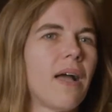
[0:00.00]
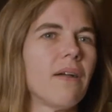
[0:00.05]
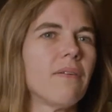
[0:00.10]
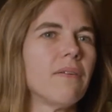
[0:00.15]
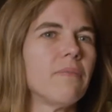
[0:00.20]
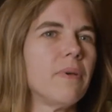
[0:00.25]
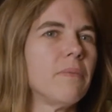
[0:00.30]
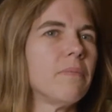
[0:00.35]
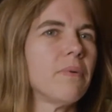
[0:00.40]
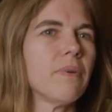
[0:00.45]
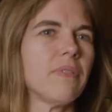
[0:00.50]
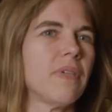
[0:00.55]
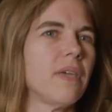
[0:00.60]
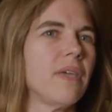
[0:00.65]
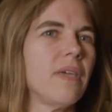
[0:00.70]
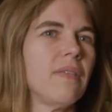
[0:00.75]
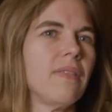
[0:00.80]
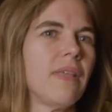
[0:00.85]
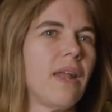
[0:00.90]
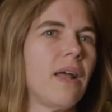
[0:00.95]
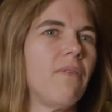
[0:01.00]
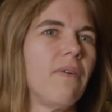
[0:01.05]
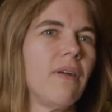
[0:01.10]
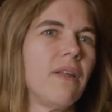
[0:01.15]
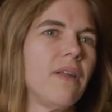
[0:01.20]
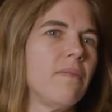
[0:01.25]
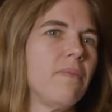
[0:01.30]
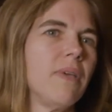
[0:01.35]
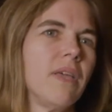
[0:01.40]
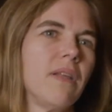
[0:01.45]
I remember thinking that I
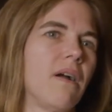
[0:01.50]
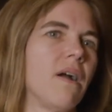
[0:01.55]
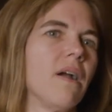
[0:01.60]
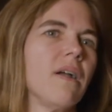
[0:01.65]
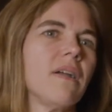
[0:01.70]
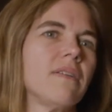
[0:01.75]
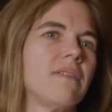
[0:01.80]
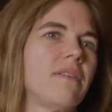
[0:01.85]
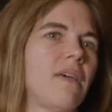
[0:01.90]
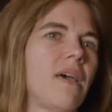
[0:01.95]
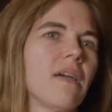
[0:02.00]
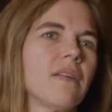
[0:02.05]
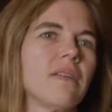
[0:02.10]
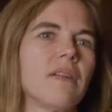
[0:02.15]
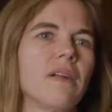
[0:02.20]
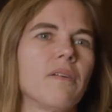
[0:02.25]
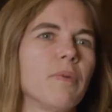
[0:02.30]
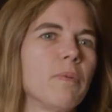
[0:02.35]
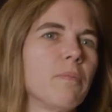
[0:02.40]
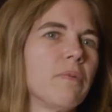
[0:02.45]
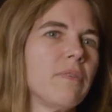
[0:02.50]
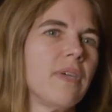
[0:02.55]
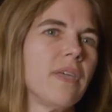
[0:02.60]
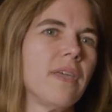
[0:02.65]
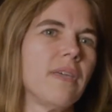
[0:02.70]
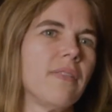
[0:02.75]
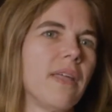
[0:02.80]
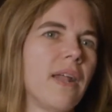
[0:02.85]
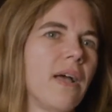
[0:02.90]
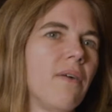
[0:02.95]
wanted to be an architect, and I remember
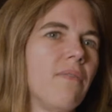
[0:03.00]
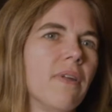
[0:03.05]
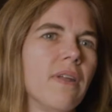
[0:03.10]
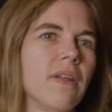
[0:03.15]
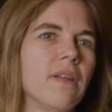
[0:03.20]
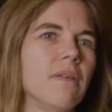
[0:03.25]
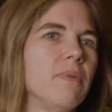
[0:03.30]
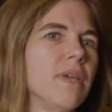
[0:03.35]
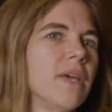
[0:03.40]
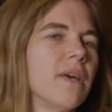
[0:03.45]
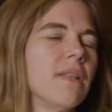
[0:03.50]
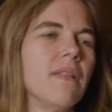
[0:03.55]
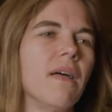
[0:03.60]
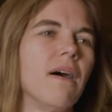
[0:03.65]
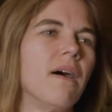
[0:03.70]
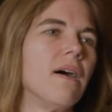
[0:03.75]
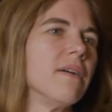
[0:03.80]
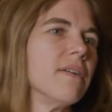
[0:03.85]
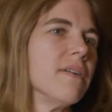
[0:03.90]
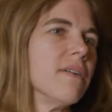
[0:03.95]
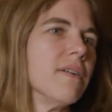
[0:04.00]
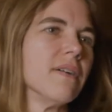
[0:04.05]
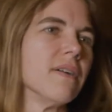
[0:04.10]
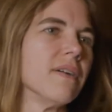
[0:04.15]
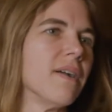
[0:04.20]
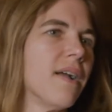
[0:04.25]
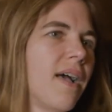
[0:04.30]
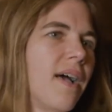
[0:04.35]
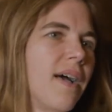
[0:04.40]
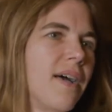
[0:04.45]
thinking that I wanted to be a
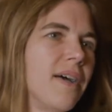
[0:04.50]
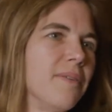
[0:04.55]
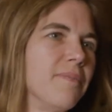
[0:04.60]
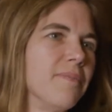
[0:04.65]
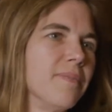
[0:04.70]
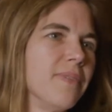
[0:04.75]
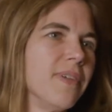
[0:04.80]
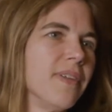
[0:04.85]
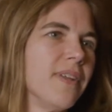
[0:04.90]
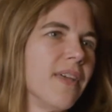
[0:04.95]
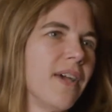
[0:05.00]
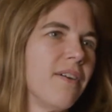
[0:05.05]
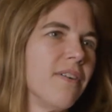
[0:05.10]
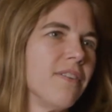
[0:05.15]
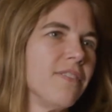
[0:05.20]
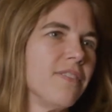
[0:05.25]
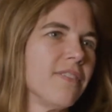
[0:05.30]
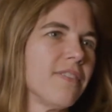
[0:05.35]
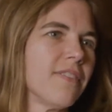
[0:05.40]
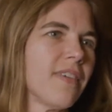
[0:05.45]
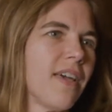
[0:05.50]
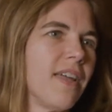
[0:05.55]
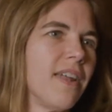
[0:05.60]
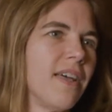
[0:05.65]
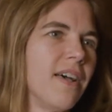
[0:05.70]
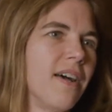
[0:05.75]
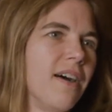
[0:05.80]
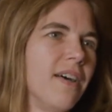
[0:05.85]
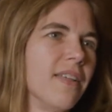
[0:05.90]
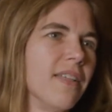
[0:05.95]
lawyer. I was just kind
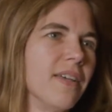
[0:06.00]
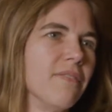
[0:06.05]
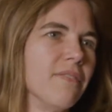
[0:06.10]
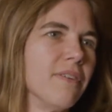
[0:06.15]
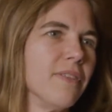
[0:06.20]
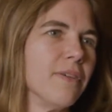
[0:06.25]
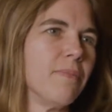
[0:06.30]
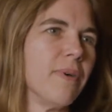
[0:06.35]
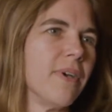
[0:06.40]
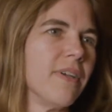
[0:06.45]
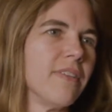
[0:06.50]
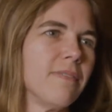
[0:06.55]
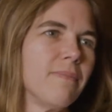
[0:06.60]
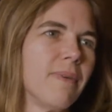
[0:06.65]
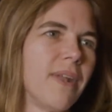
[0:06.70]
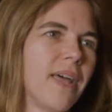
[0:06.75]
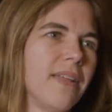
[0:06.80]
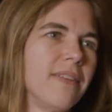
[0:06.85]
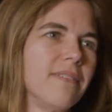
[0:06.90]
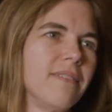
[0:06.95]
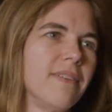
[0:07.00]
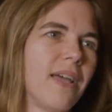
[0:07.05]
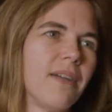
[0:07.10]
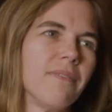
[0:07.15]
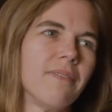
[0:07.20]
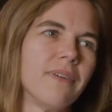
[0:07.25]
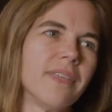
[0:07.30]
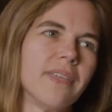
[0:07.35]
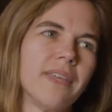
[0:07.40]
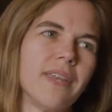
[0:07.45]
of all over the place, but I
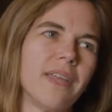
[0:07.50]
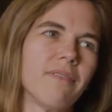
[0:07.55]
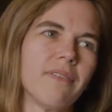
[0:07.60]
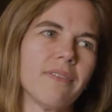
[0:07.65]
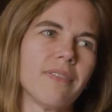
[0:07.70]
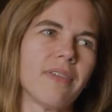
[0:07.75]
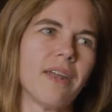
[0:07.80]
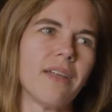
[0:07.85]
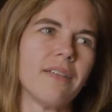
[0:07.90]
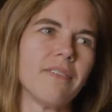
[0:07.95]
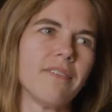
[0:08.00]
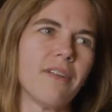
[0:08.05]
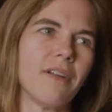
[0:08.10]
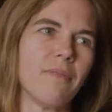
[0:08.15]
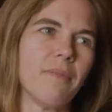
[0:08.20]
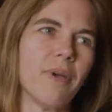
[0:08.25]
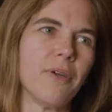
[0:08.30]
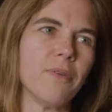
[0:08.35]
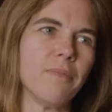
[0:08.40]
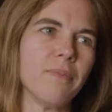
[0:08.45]
really never thought I'd start my own